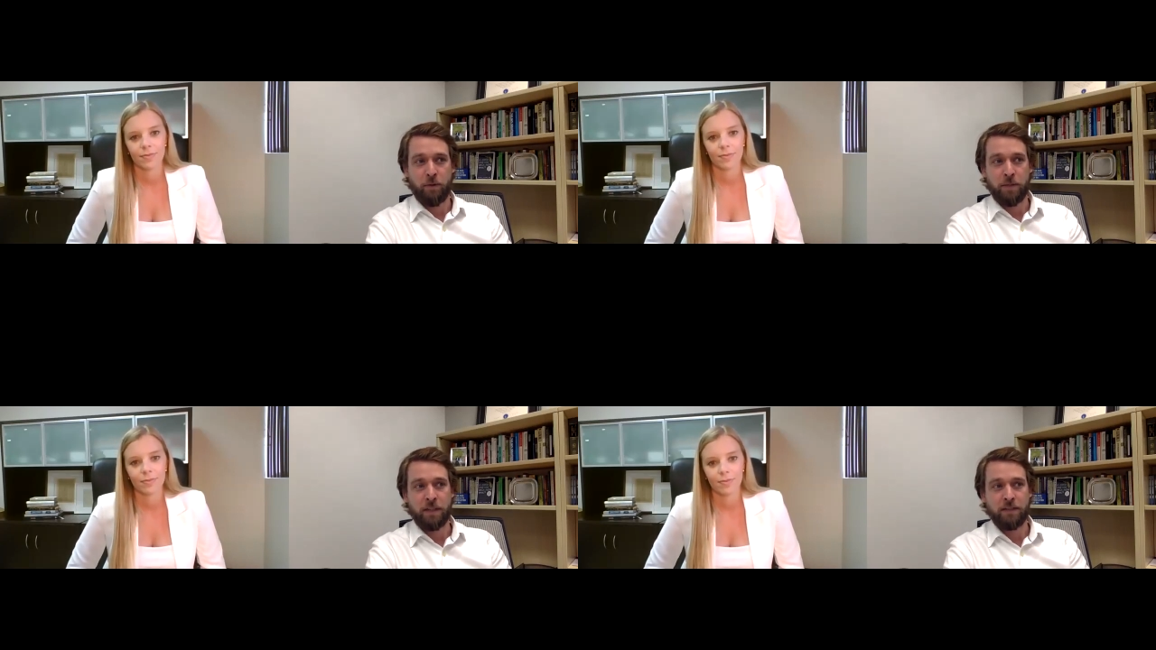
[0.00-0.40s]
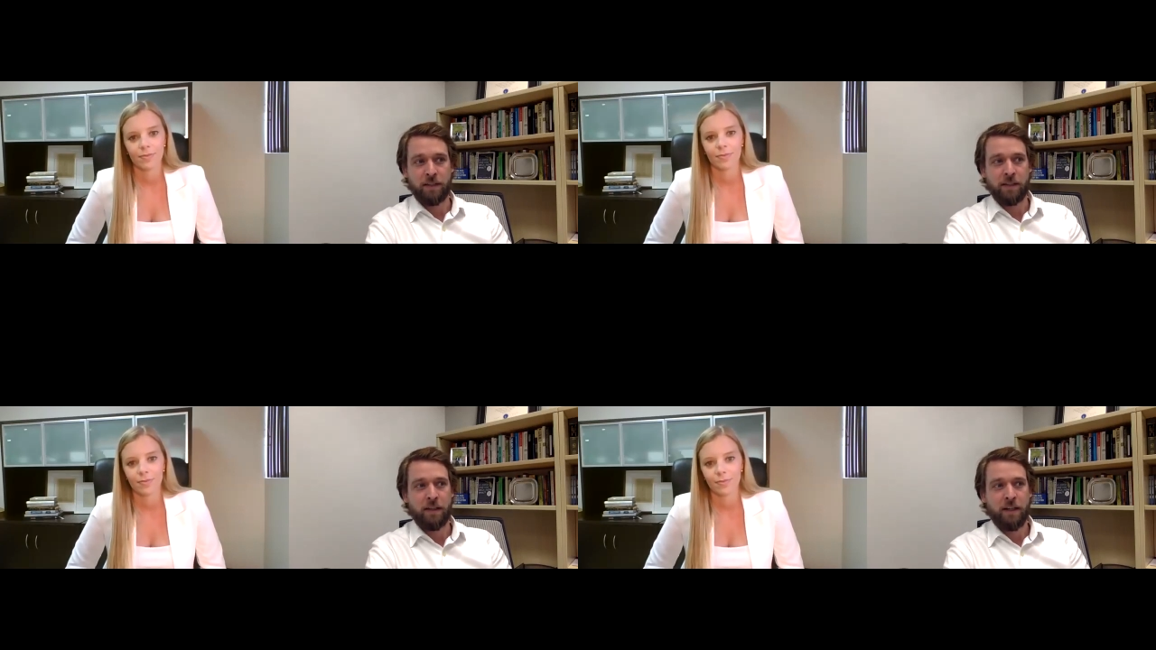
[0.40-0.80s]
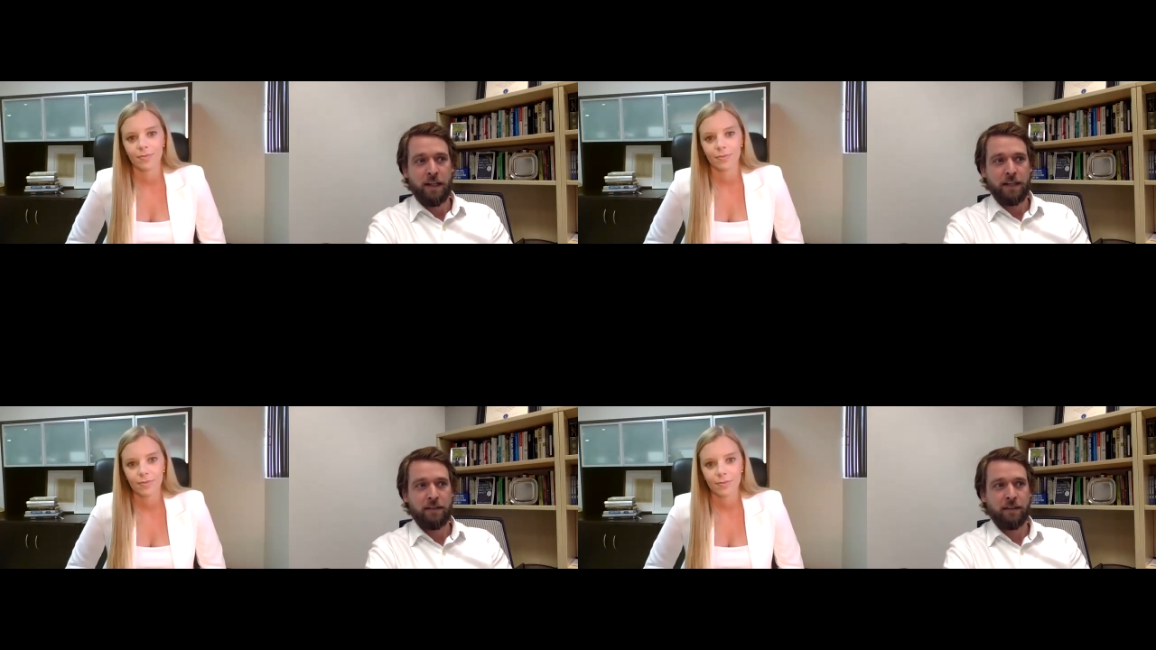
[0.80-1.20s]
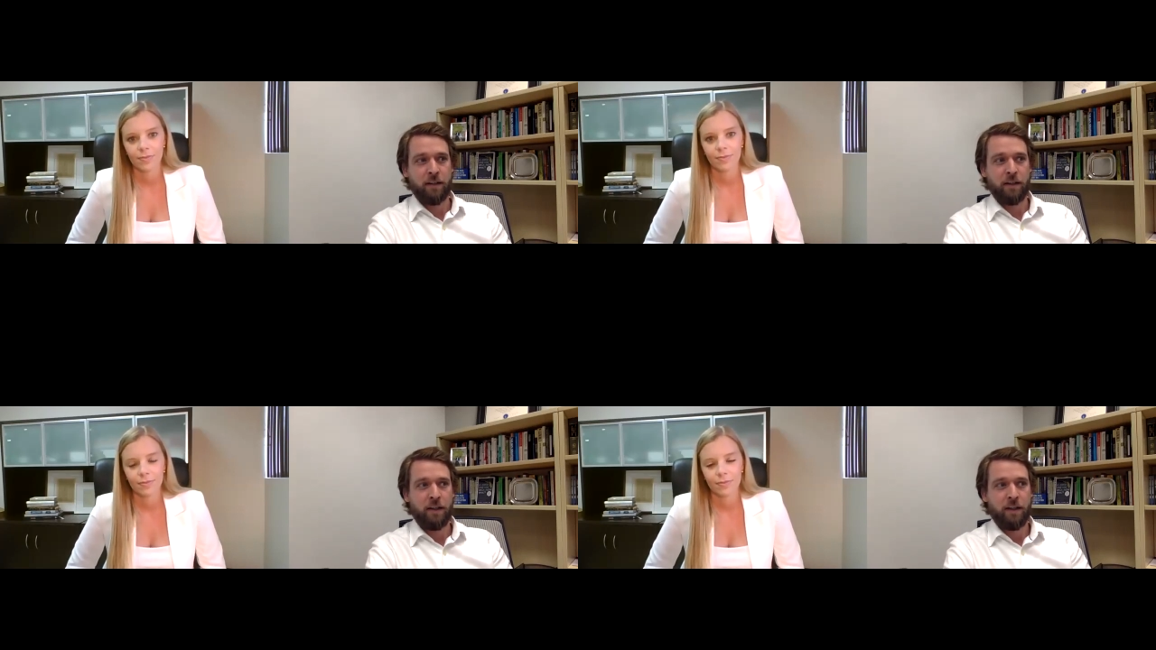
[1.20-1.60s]
Speaker 1: I mean, it's, it's
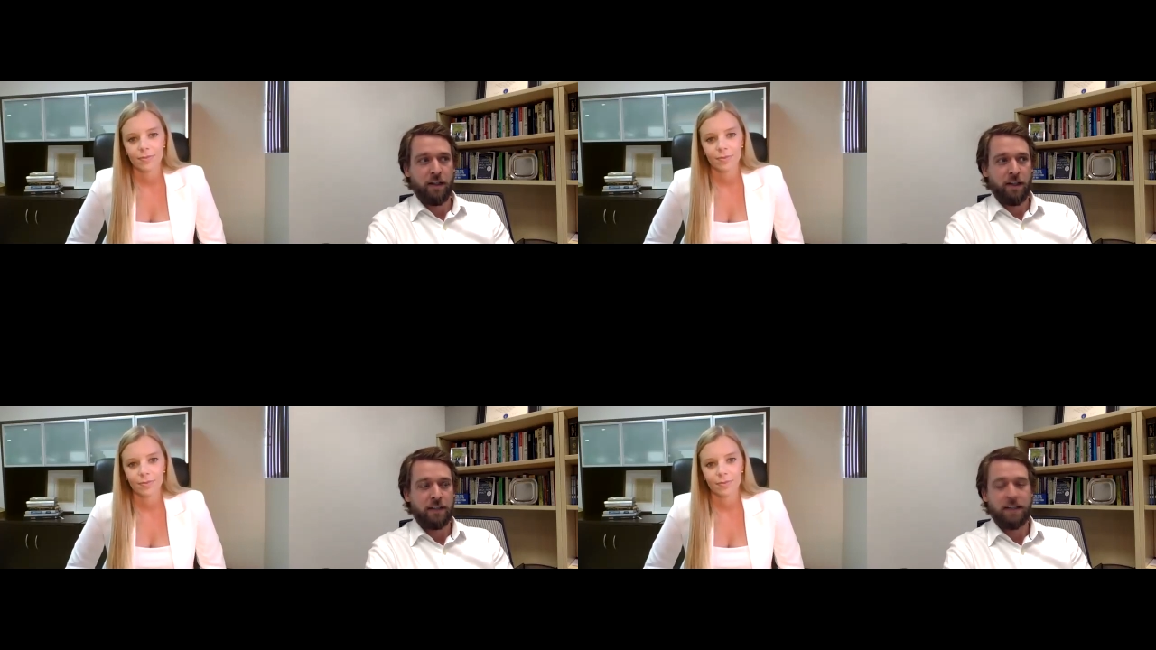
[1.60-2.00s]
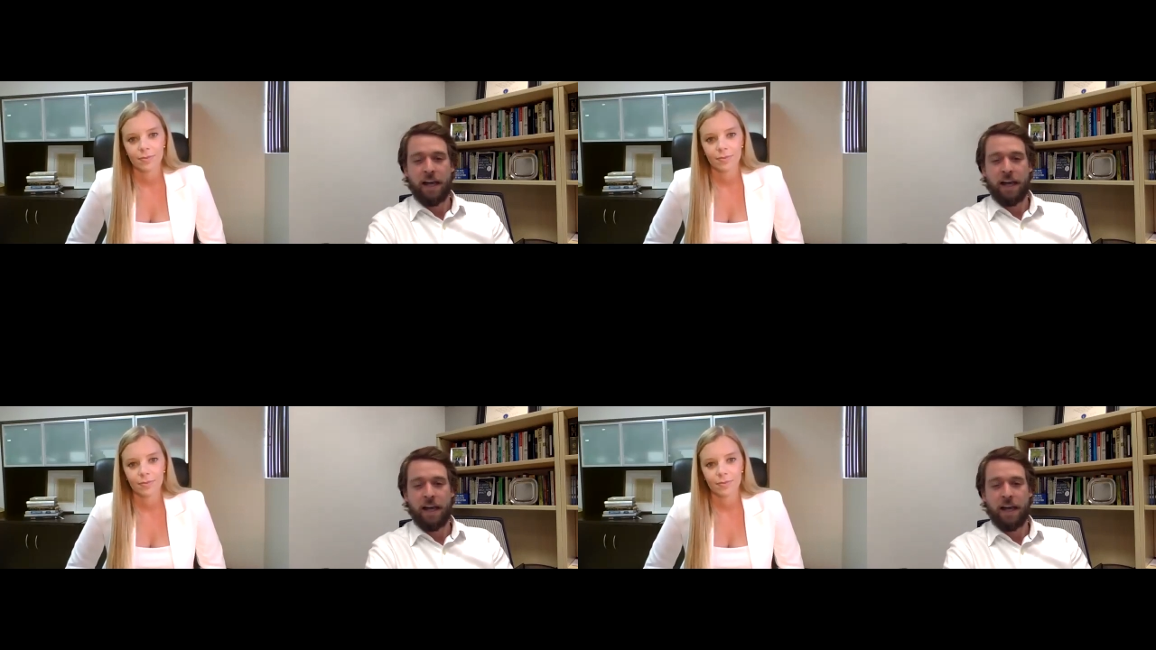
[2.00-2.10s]
a, it's a